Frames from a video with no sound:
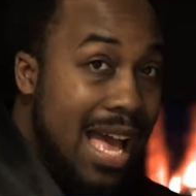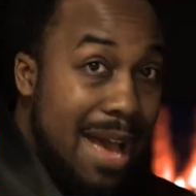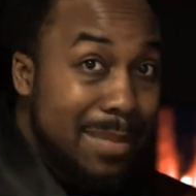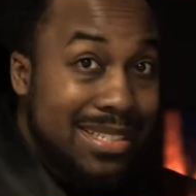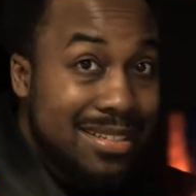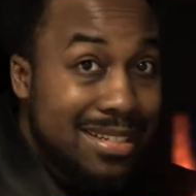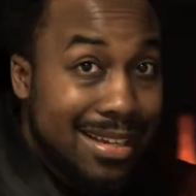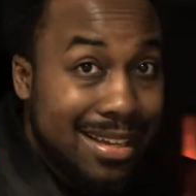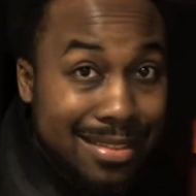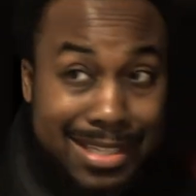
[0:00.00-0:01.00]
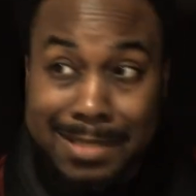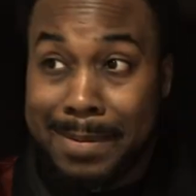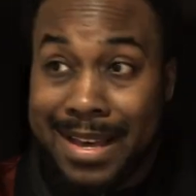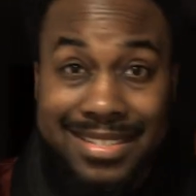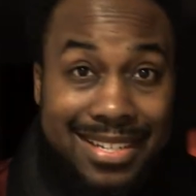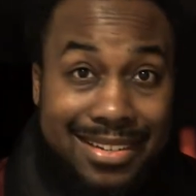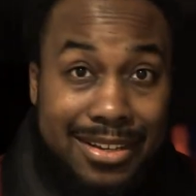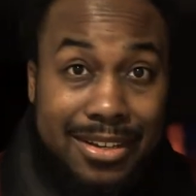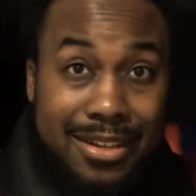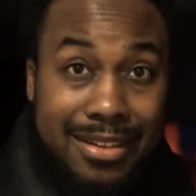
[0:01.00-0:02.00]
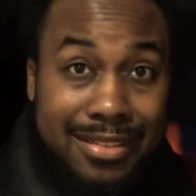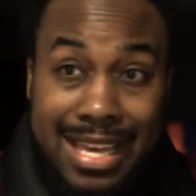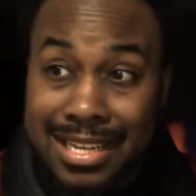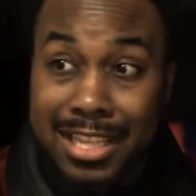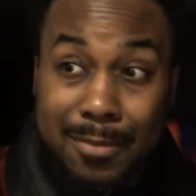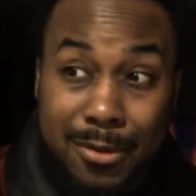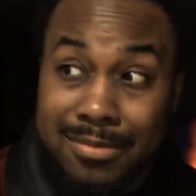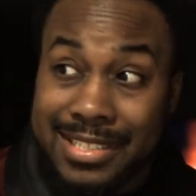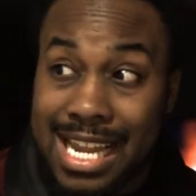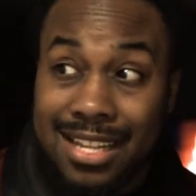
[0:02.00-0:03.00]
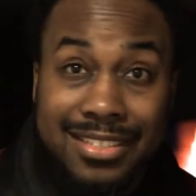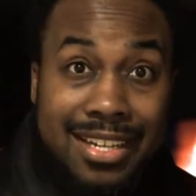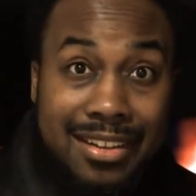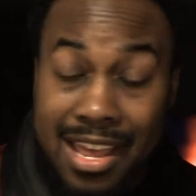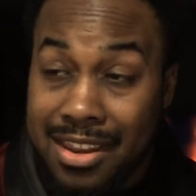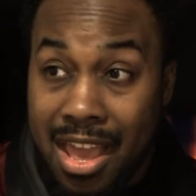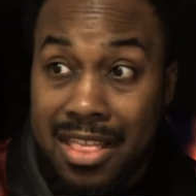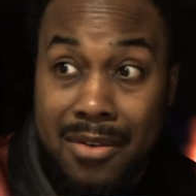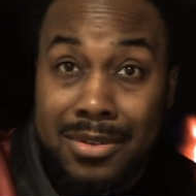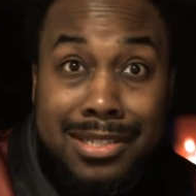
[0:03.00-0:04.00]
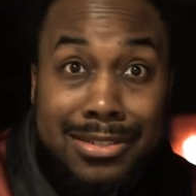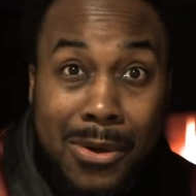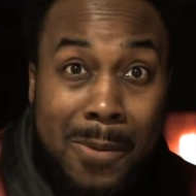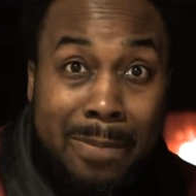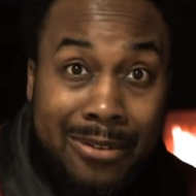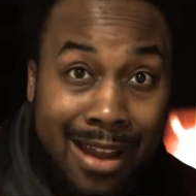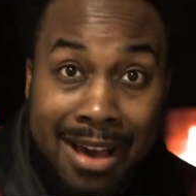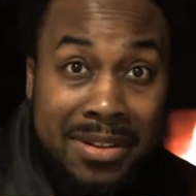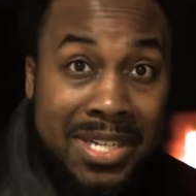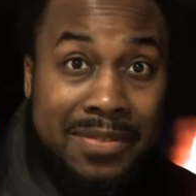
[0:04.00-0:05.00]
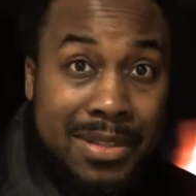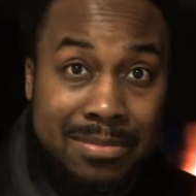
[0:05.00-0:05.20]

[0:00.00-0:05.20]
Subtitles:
I mean, just look at this person. They did the Broom Challenge and they were so proud of